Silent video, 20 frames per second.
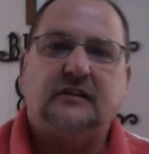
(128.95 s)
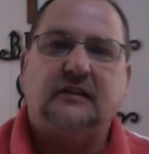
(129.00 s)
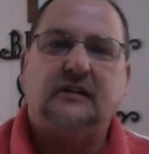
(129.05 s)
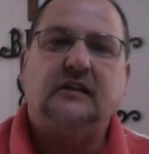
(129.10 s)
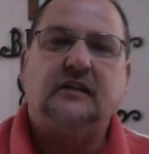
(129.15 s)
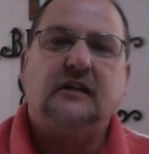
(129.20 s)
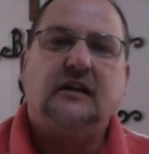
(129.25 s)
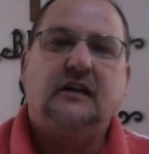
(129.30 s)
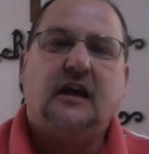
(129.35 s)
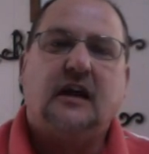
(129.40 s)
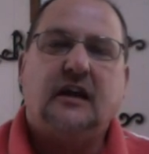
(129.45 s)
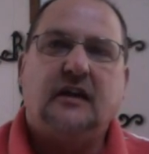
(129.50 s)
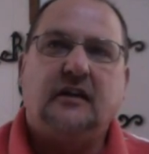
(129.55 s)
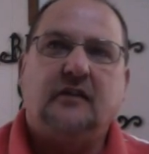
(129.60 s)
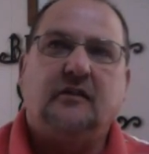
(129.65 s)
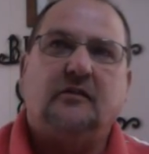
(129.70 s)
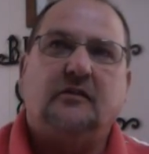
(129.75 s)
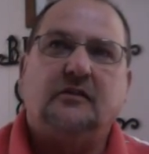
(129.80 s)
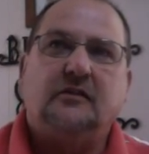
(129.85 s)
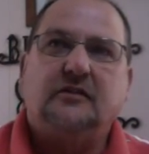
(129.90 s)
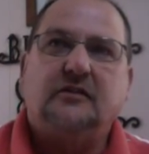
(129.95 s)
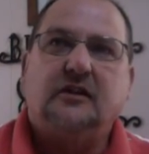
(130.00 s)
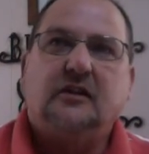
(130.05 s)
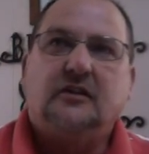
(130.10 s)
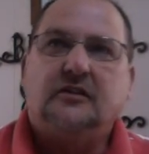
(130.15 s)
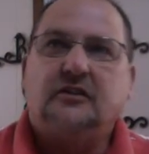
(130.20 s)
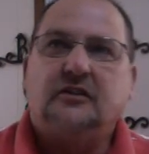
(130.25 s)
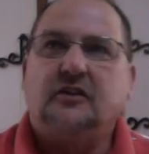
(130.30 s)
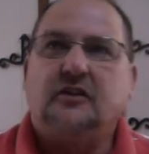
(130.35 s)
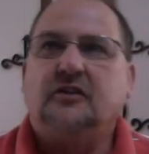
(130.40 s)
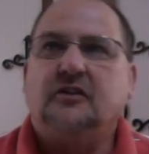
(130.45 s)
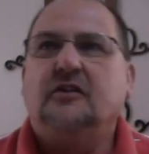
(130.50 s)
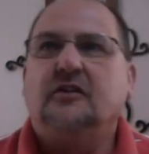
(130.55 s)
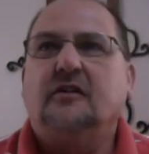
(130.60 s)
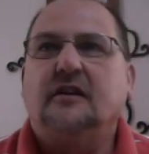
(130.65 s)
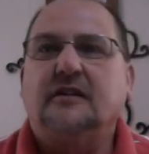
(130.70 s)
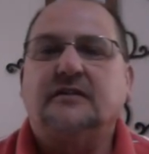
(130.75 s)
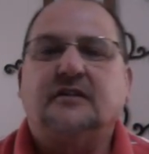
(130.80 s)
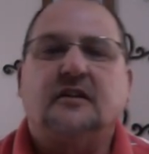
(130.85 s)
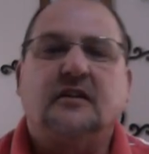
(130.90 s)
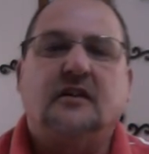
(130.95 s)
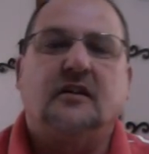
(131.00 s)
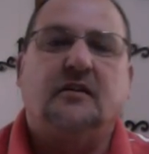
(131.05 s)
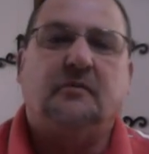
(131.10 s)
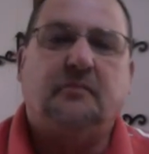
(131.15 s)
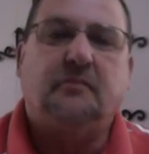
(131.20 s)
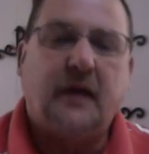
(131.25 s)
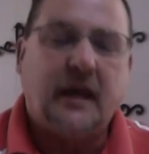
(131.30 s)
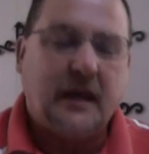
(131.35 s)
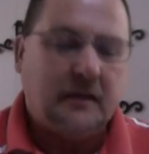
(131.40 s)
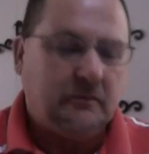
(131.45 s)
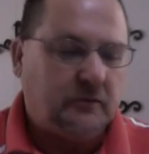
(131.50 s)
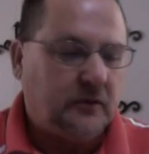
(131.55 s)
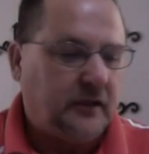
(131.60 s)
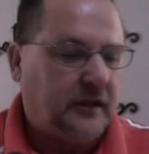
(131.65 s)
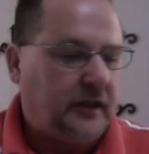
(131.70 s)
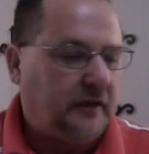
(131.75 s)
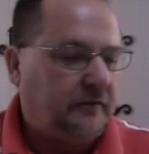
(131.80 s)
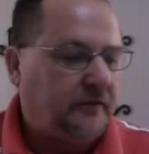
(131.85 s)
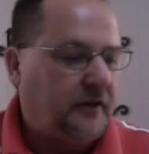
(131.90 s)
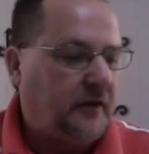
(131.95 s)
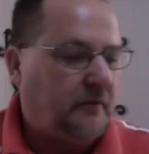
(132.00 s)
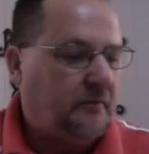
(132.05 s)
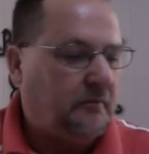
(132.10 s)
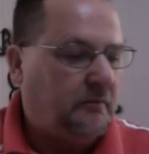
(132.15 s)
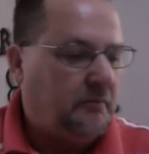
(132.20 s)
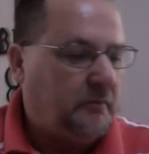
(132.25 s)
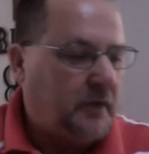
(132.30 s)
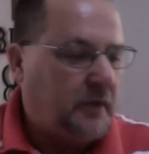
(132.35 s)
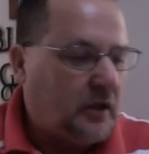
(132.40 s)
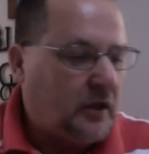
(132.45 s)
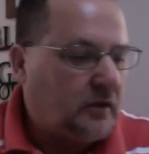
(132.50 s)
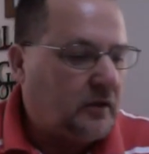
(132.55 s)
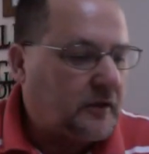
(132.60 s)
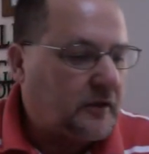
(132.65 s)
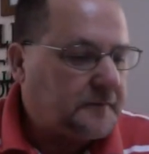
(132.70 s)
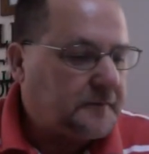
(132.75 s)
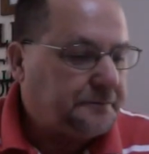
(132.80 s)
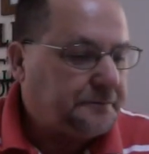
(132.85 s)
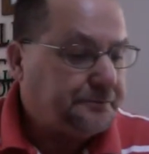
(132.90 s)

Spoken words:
and in order to nourish a little babe, we give them milk.